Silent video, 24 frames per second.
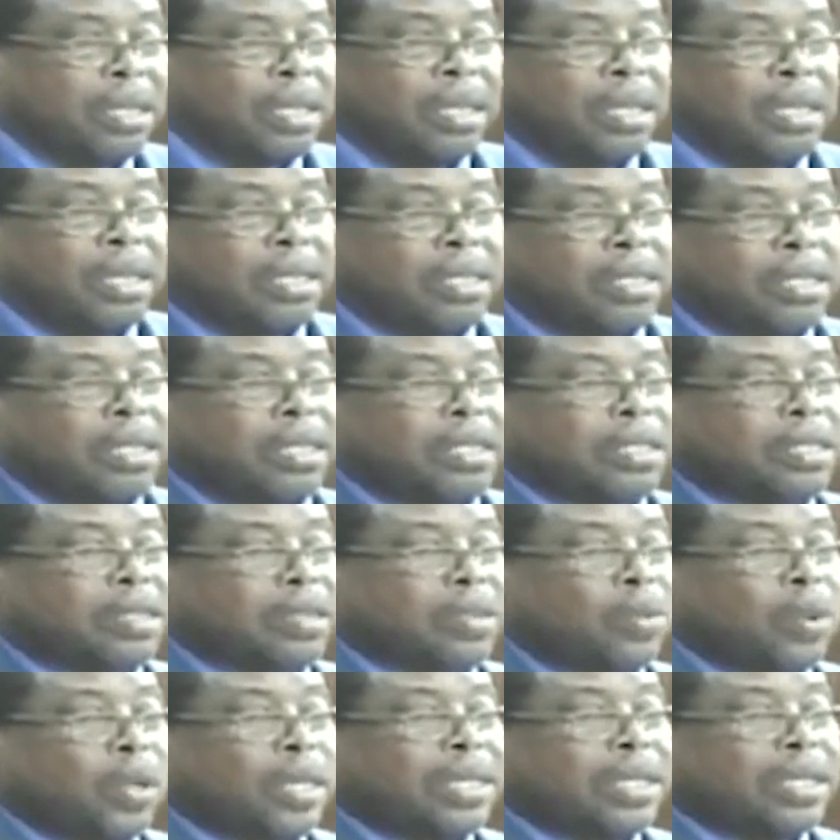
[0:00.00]
Since
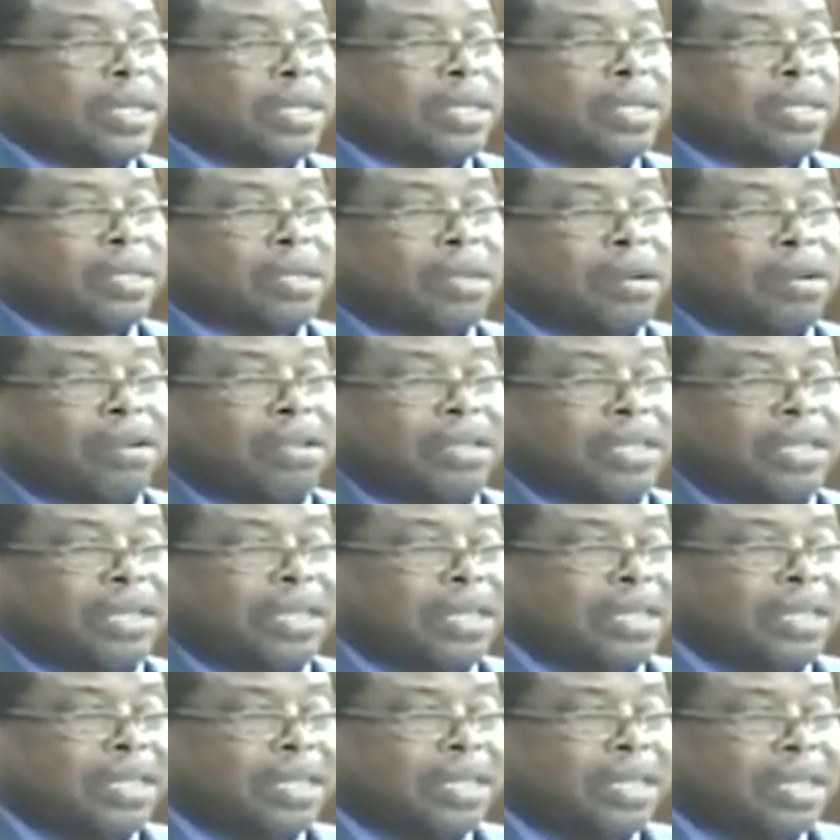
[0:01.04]

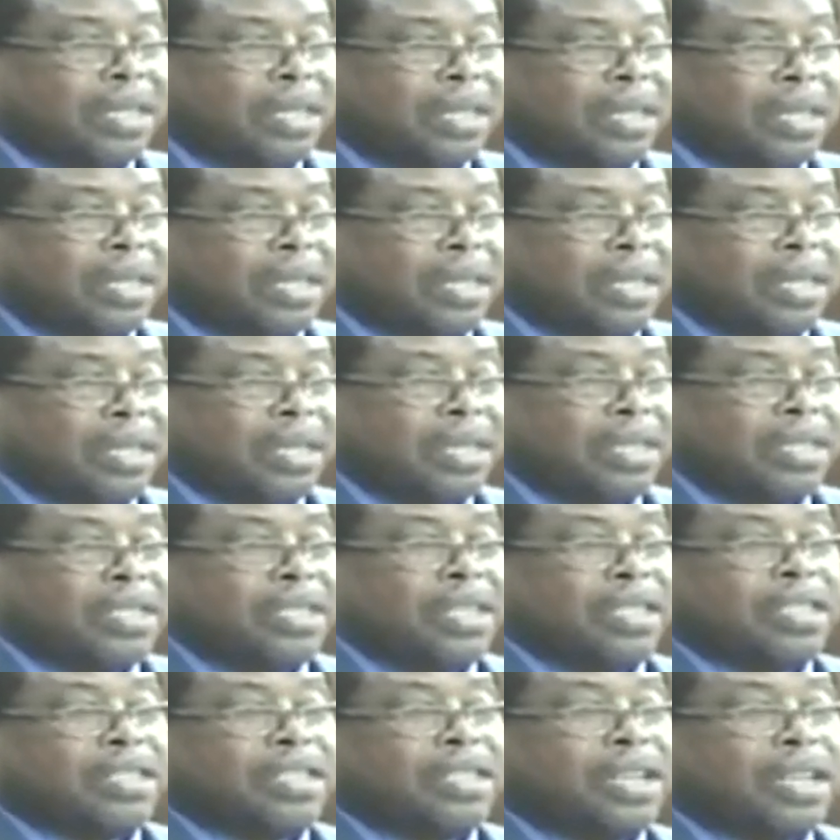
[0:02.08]
2013,
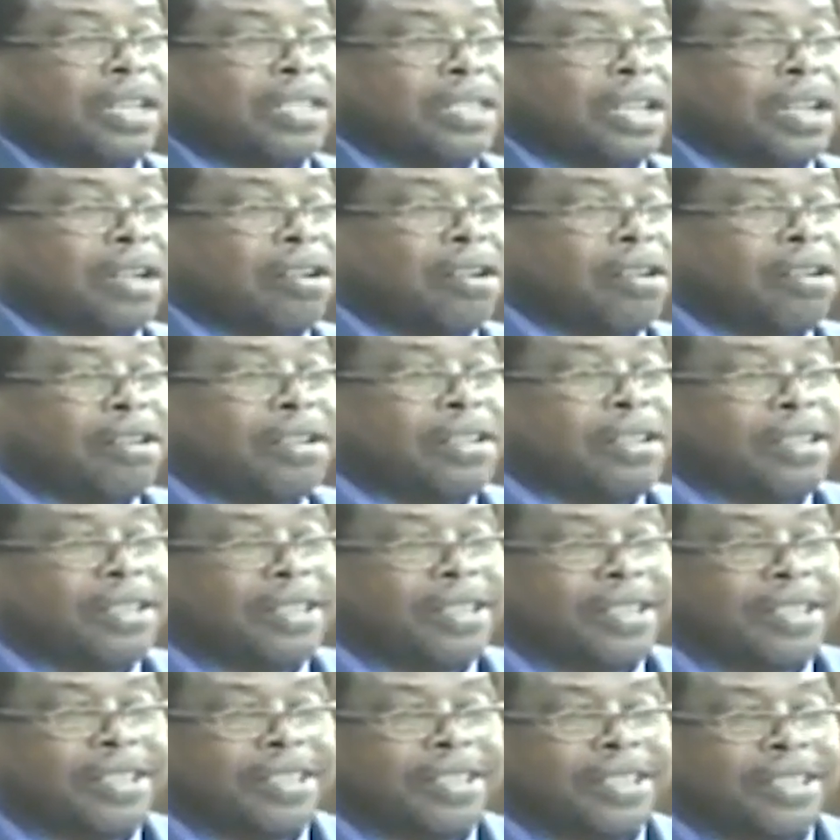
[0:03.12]
6 years ago?
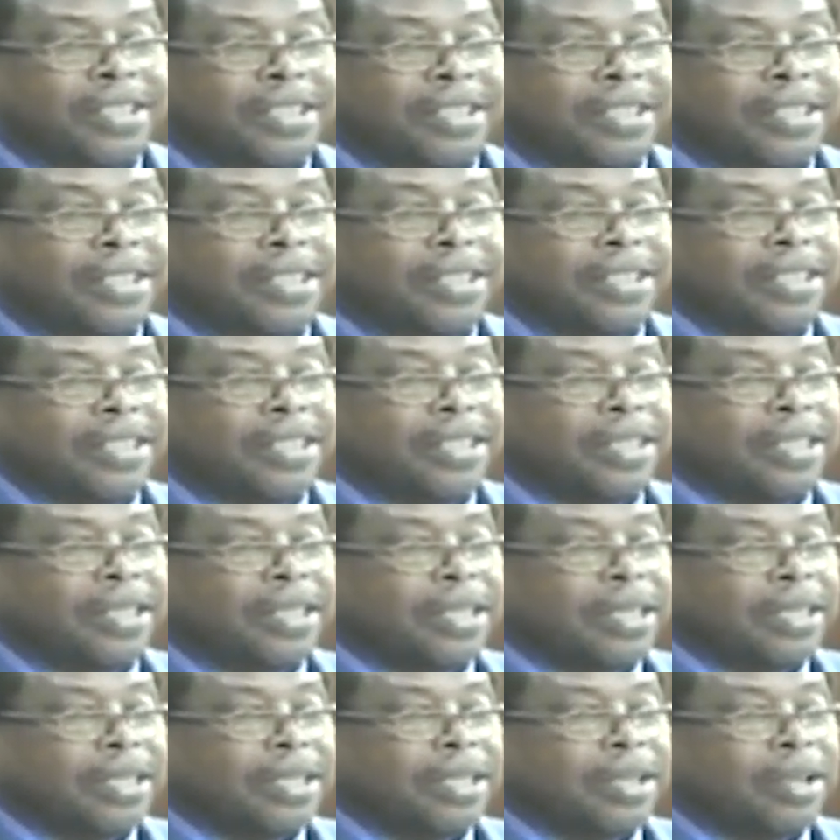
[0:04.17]

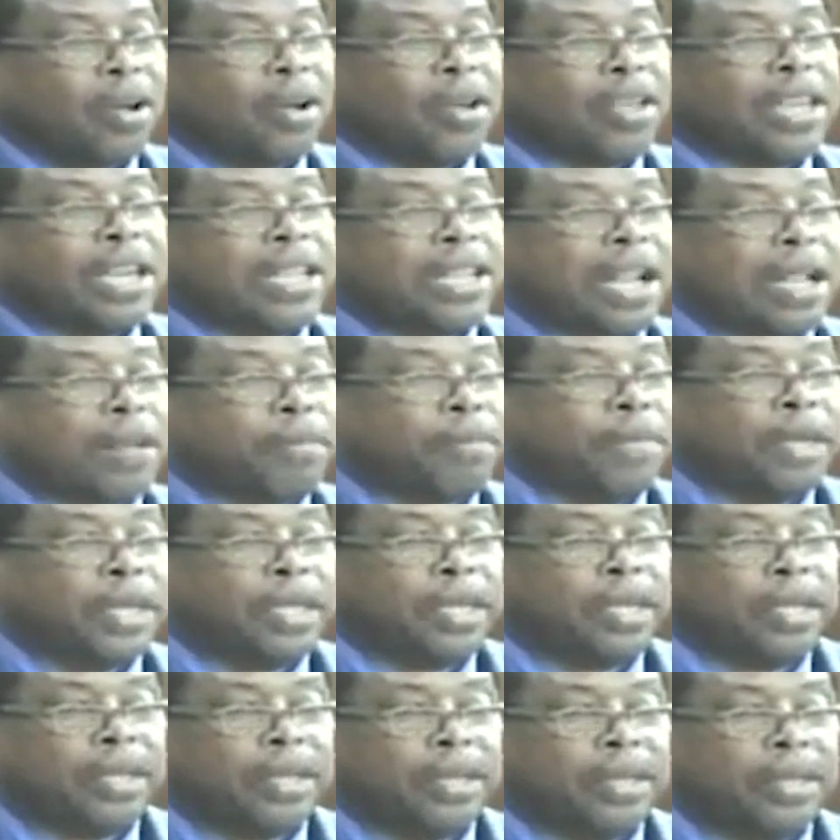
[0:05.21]
How can that be?
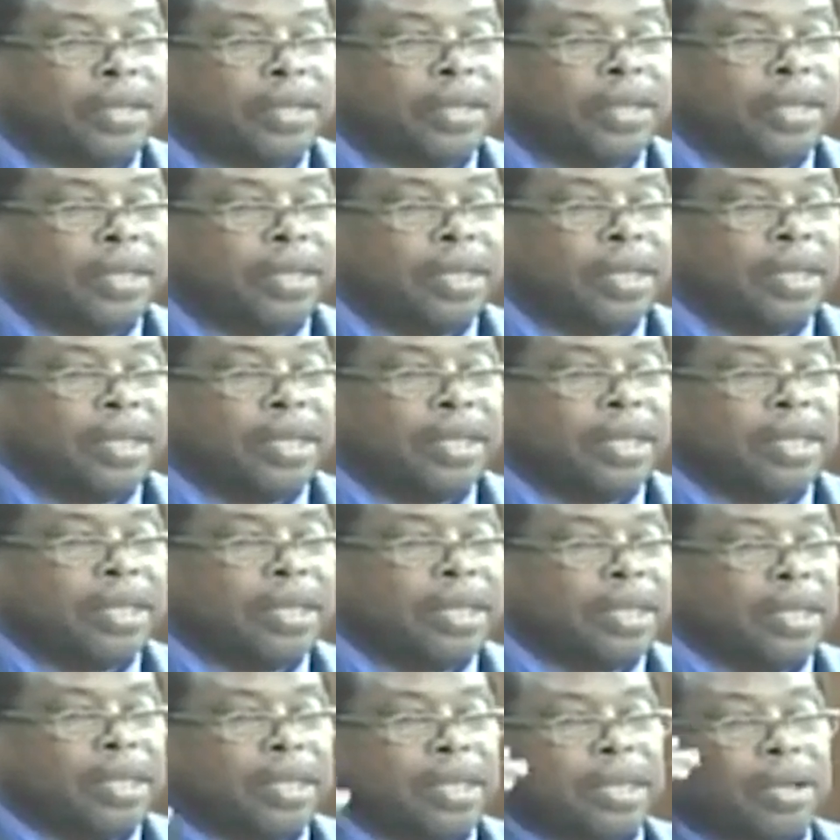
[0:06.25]

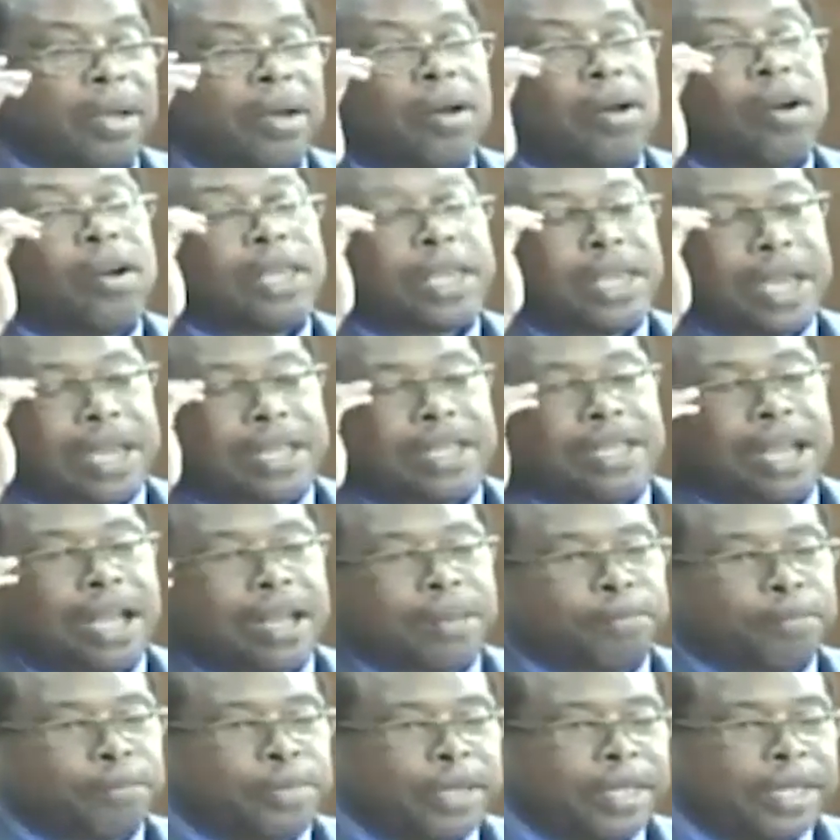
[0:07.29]
How can
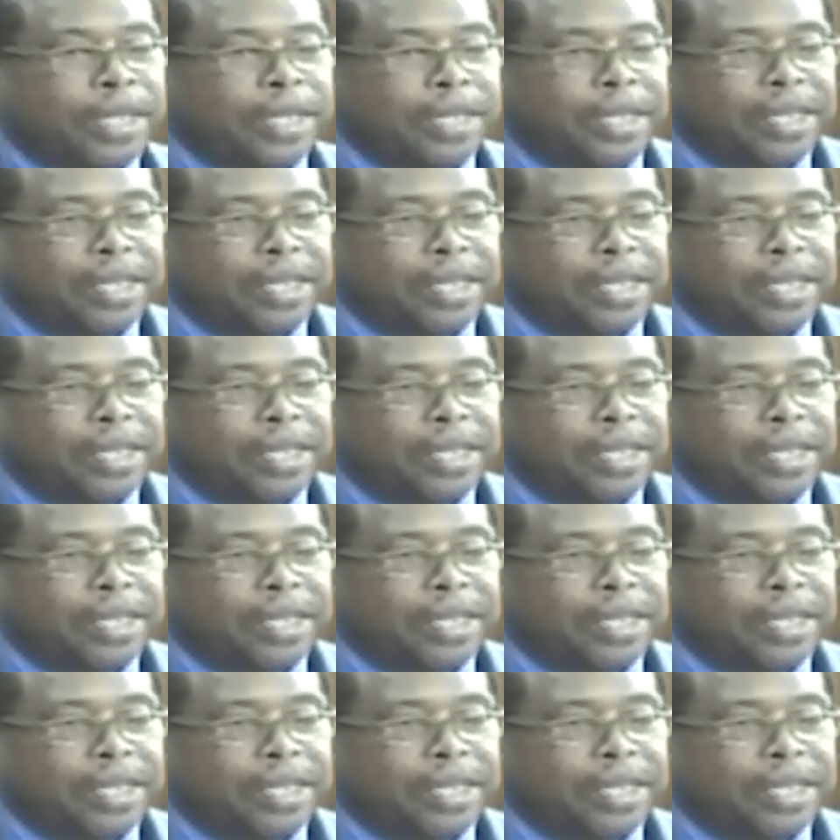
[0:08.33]
that be?